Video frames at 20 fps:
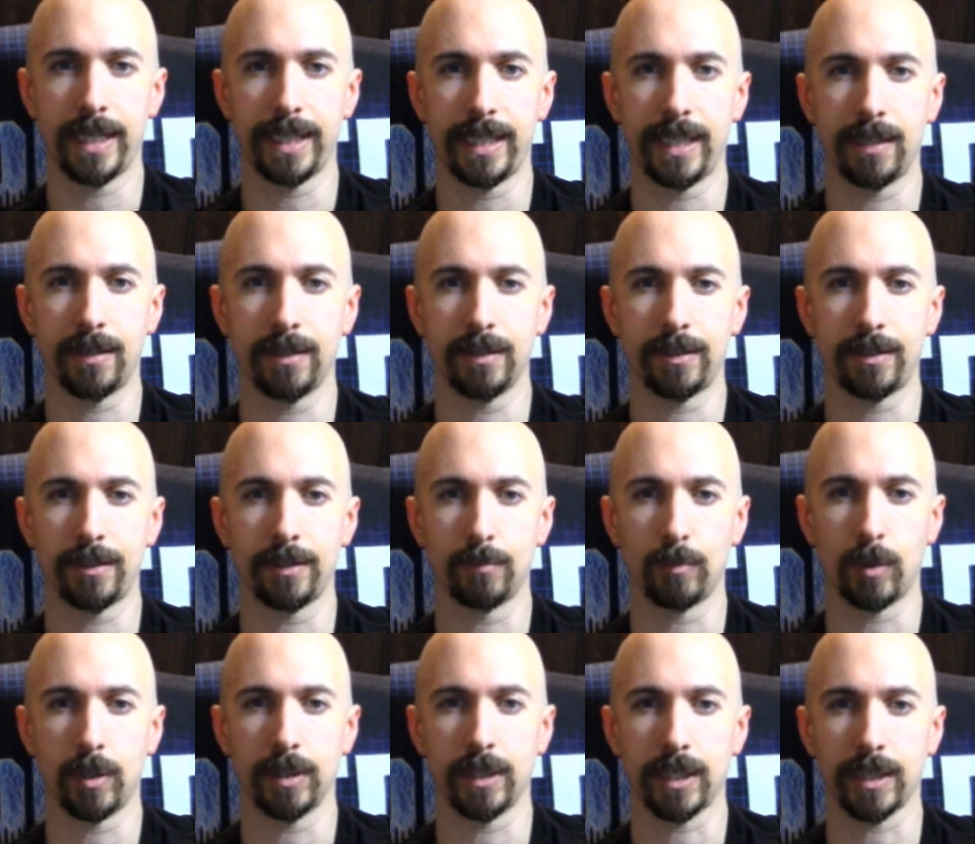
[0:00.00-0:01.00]
guarantee you
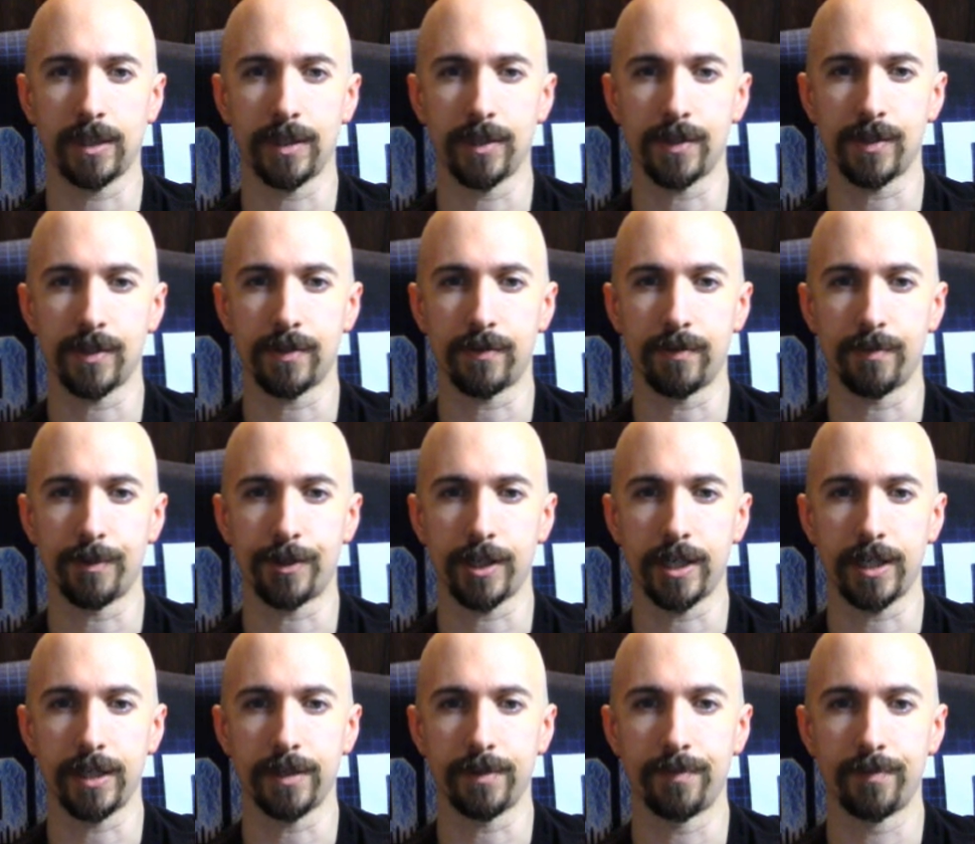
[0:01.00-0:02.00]
more likely this is from
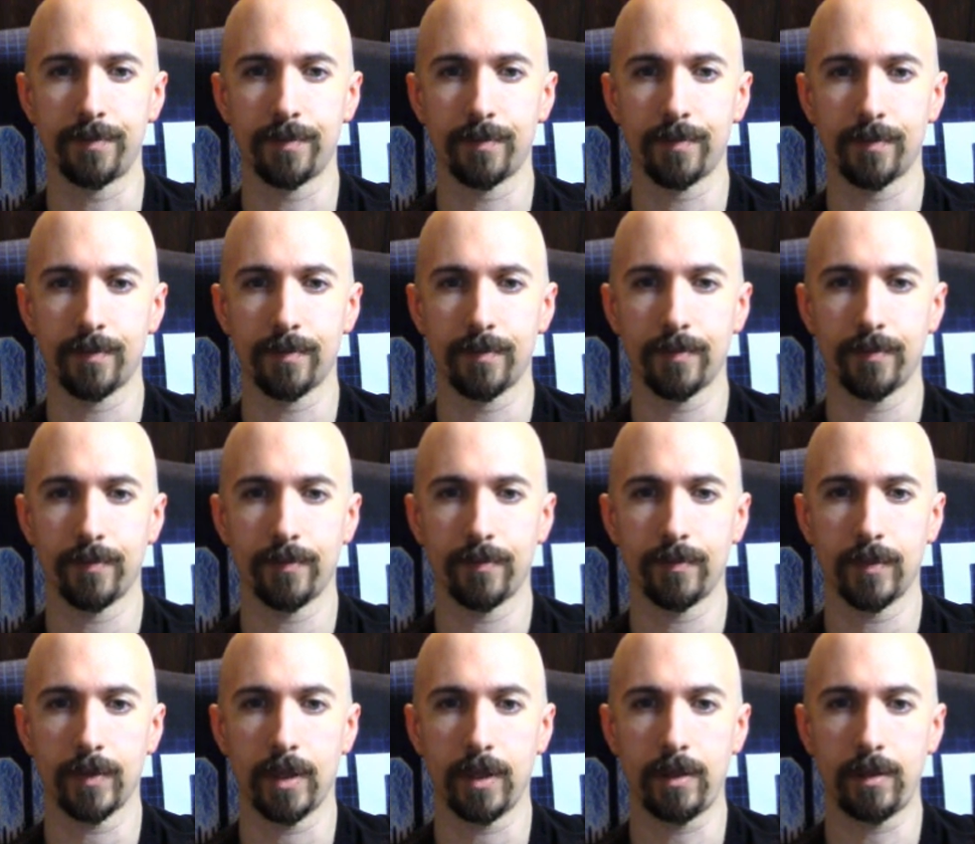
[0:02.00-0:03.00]
China.
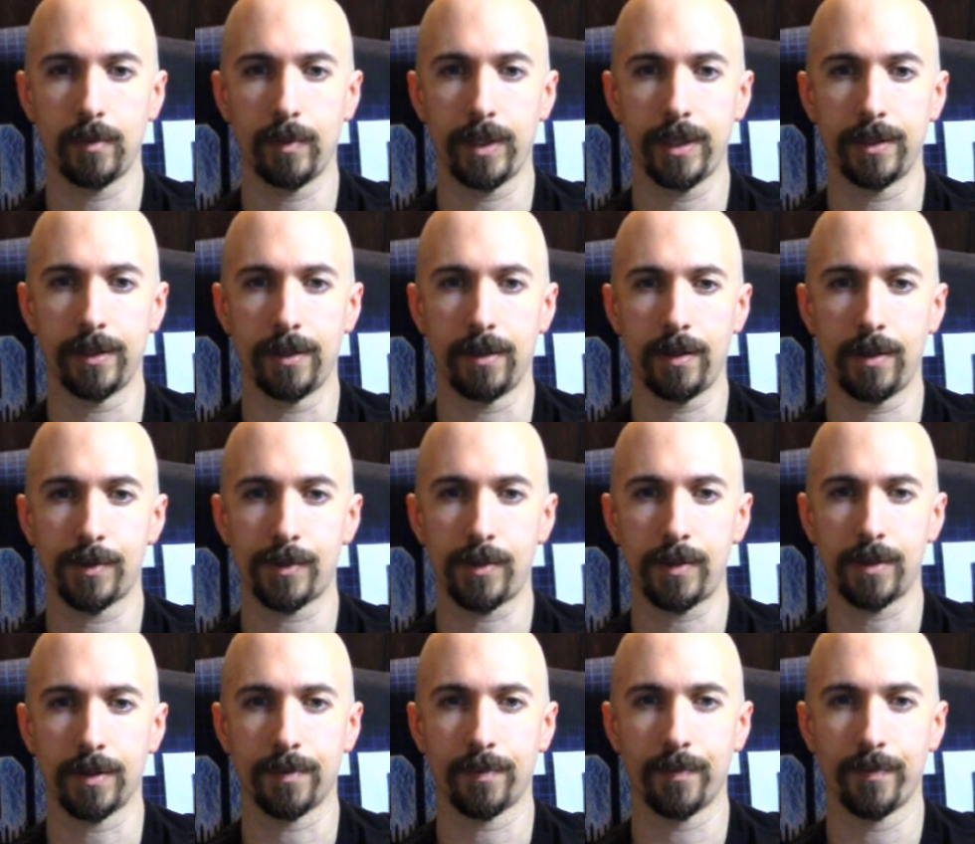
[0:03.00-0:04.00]
Oh wait, no, I was
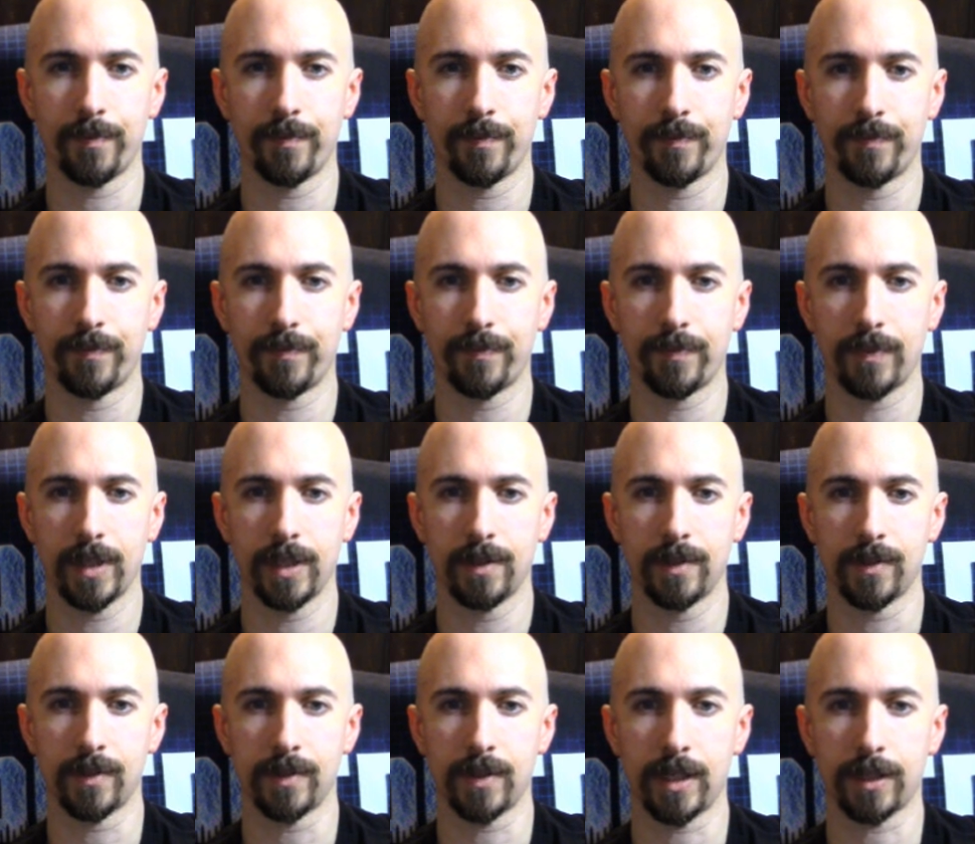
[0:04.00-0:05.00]
wrong.
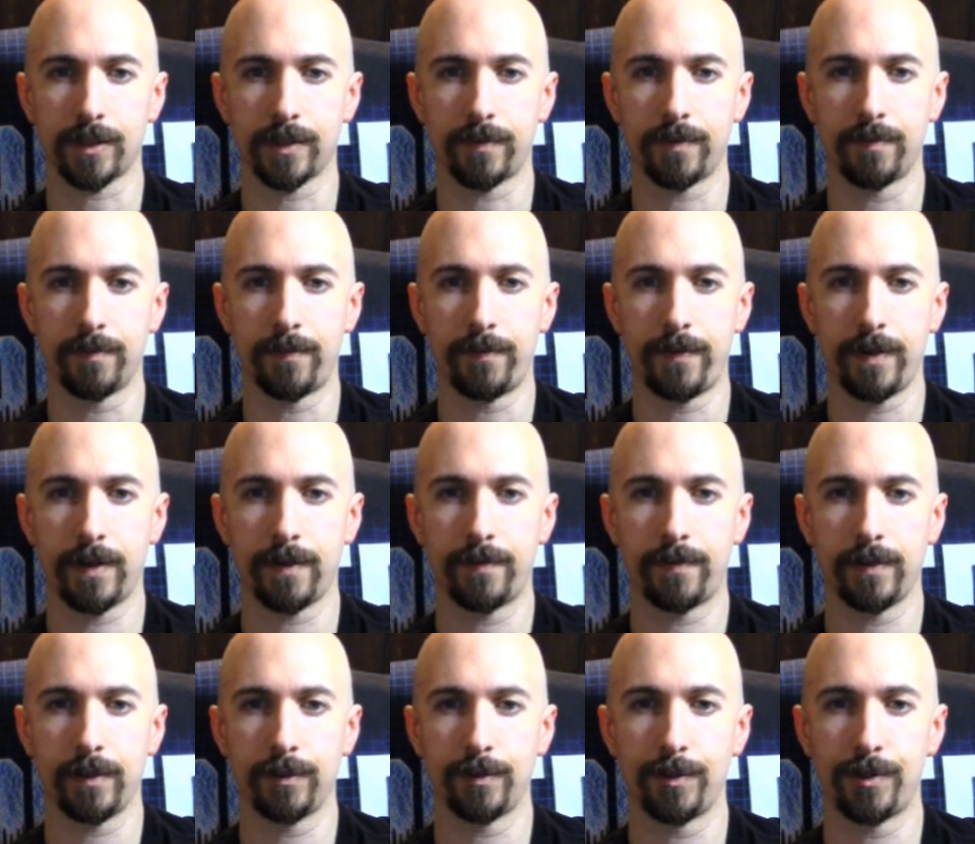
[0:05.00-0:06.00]
This is actually from
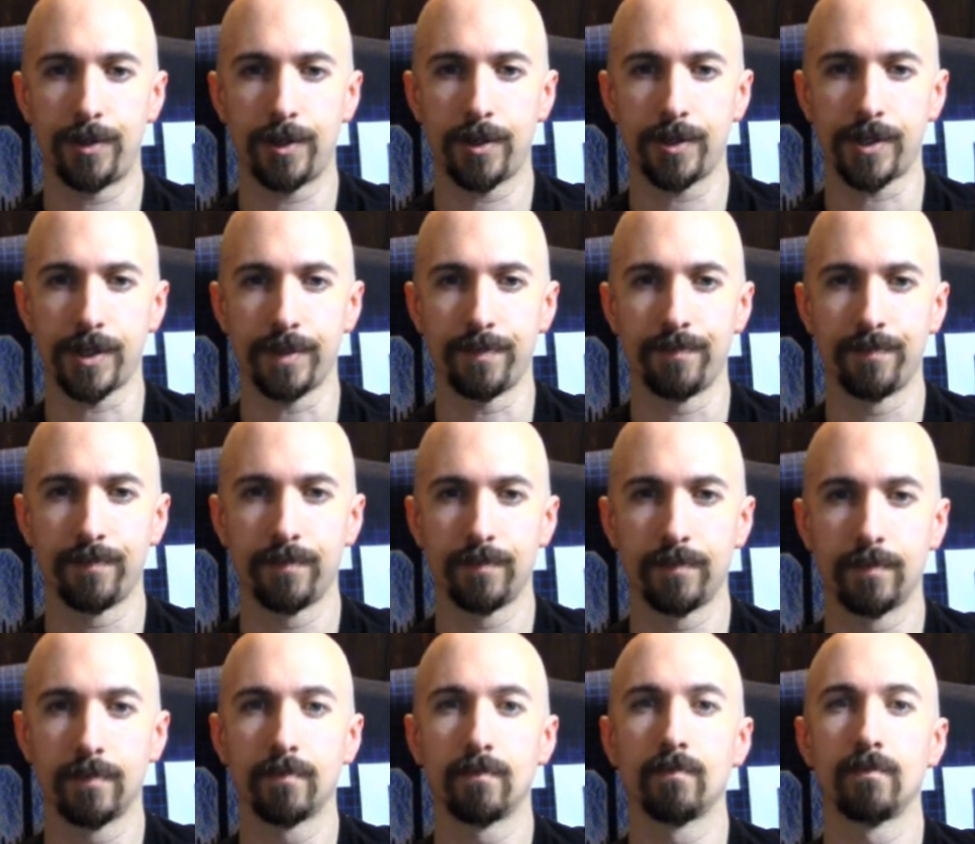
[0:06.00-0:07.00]
Fairfield, New Jersey.
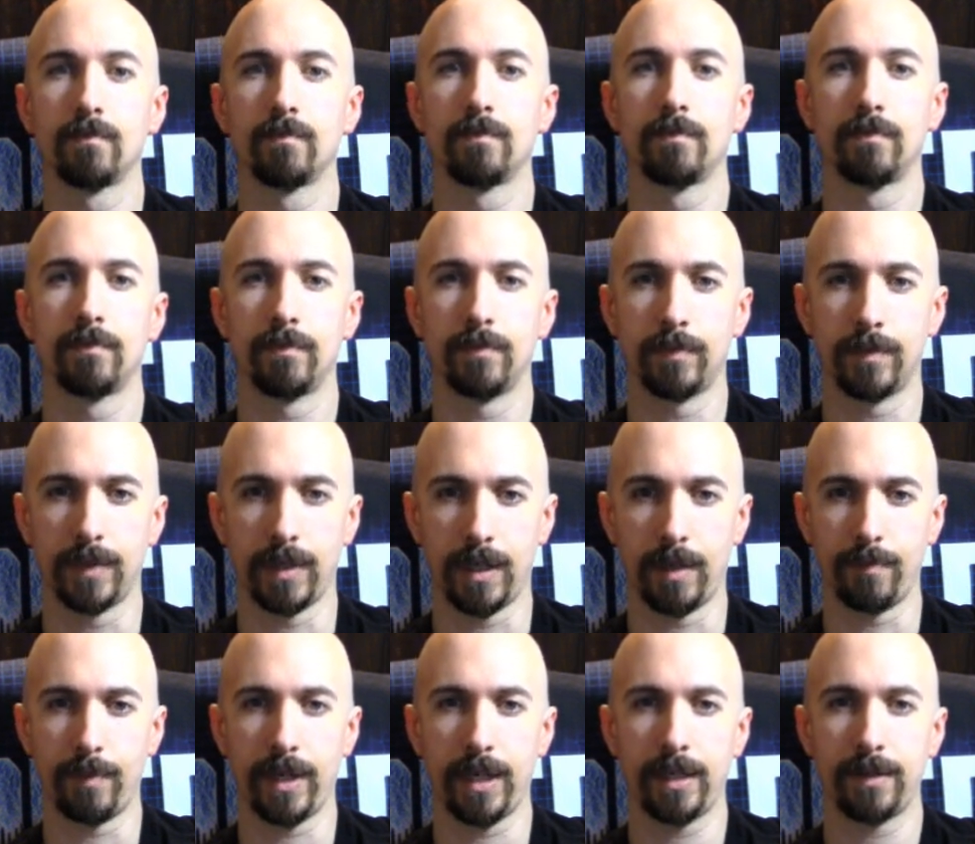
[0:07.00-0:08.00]

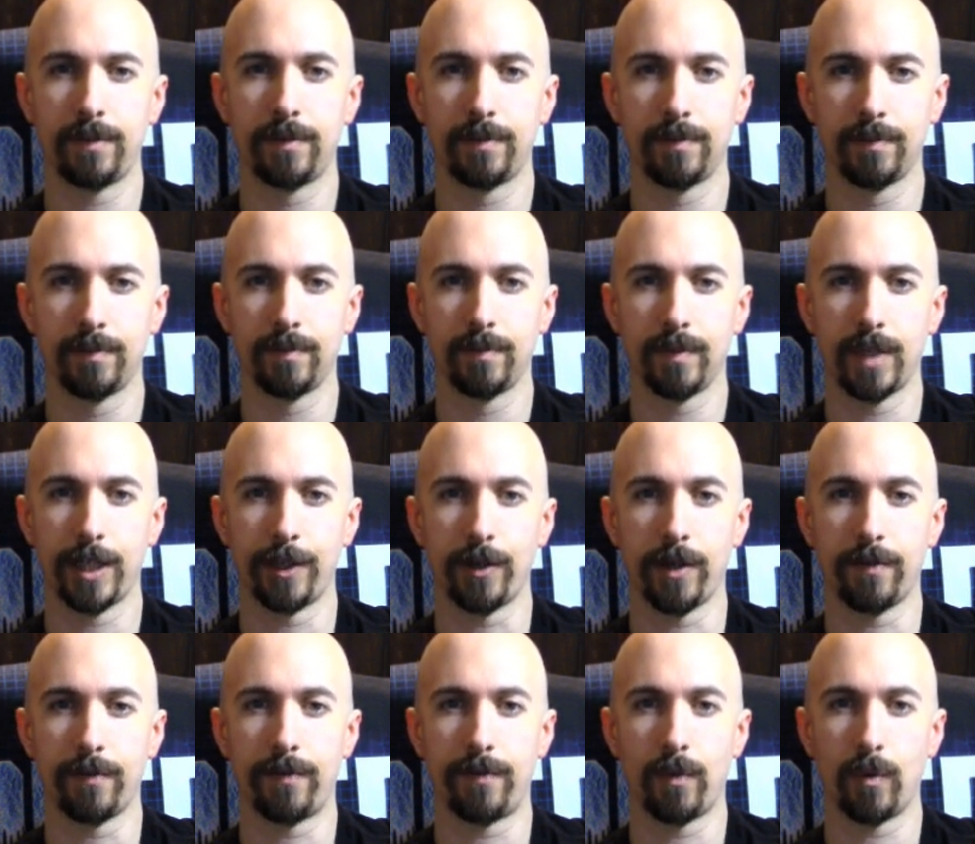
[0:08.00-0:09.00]
Not bad. And you
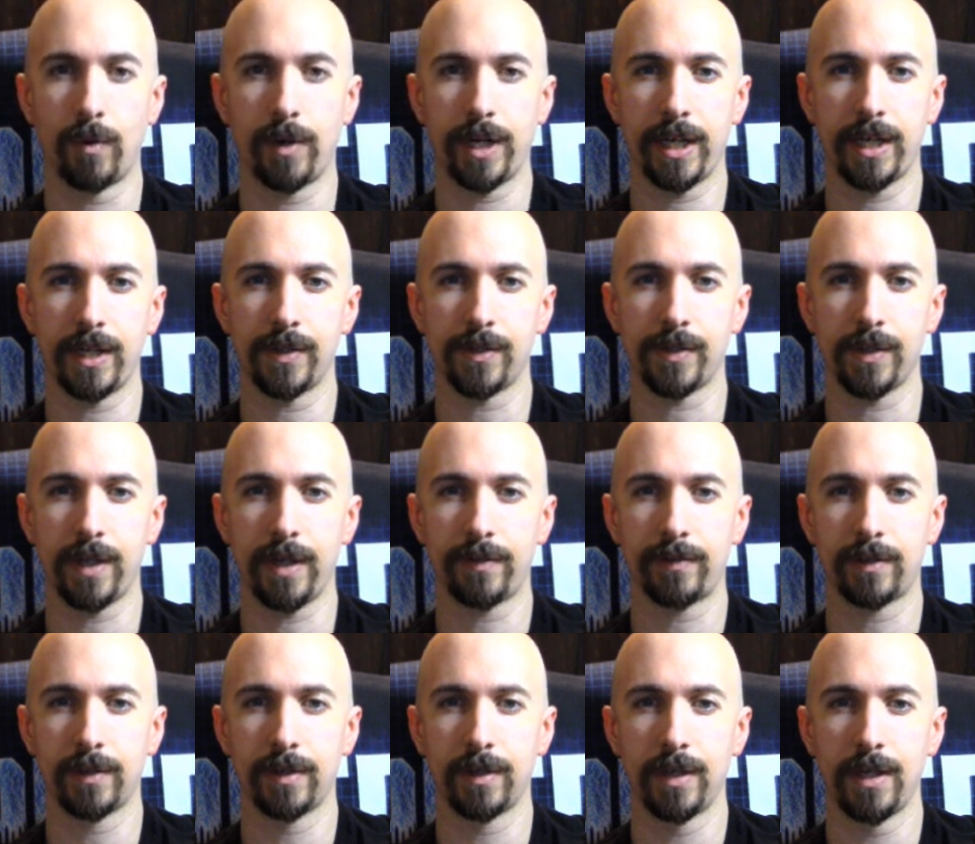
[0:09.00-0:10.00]
have 4 days left.